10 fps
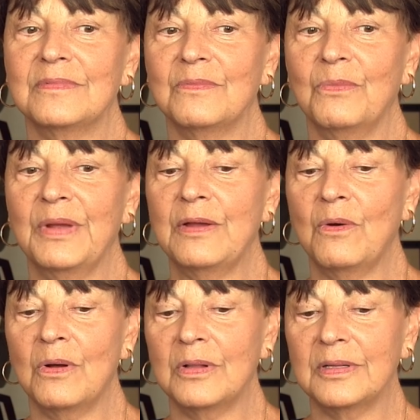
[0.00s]
we
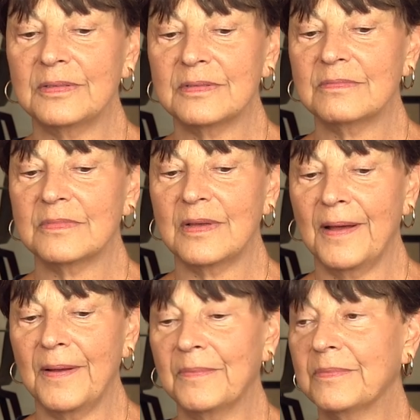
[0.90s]
all
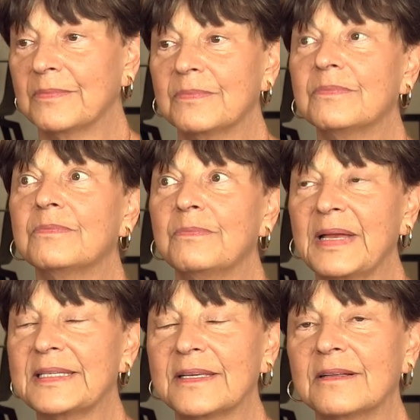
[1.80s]
um,
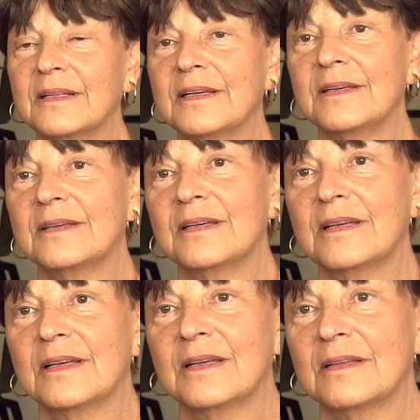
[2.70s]
basically,
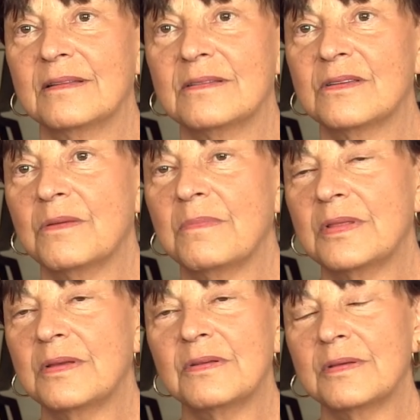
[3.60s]
so the,
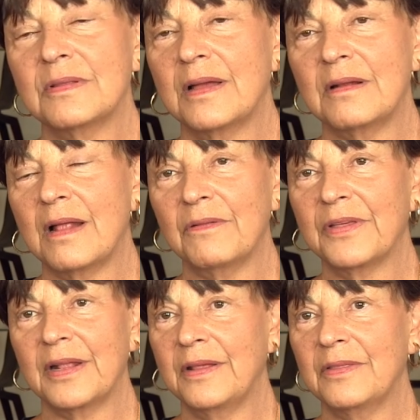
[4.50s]
the, I don't
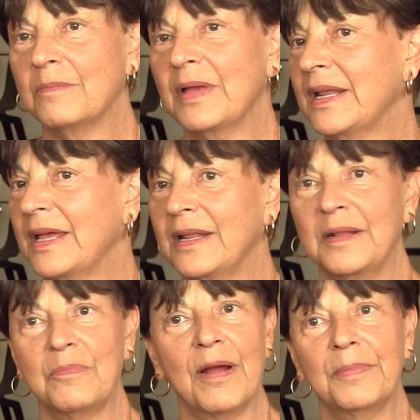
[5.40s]
think any of the men had
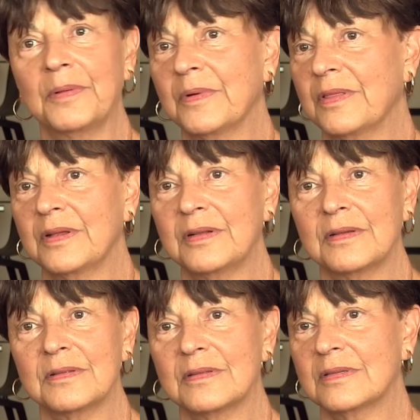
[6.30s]
any problem with it.
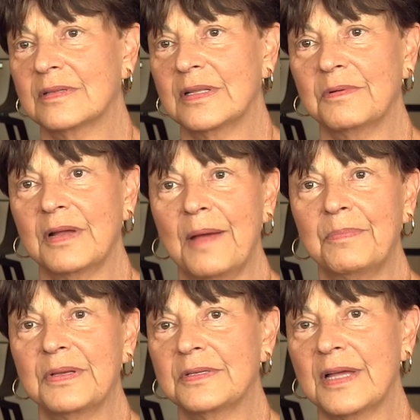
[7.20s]
Yeah. They were
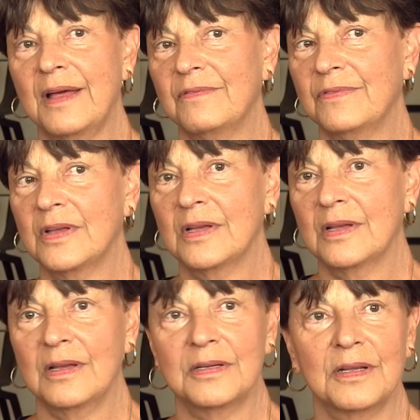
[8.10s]
happy to have
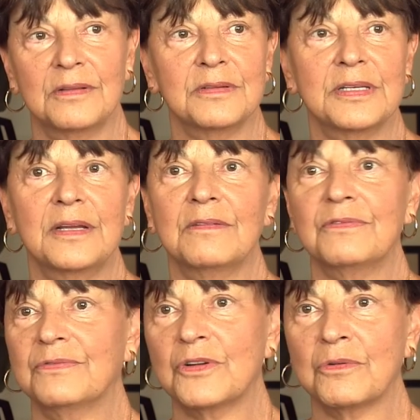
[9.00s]
another set
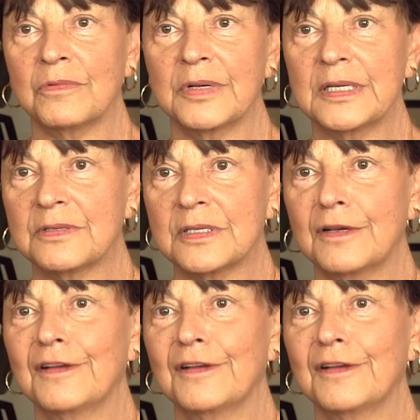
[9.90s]
of Torah readers.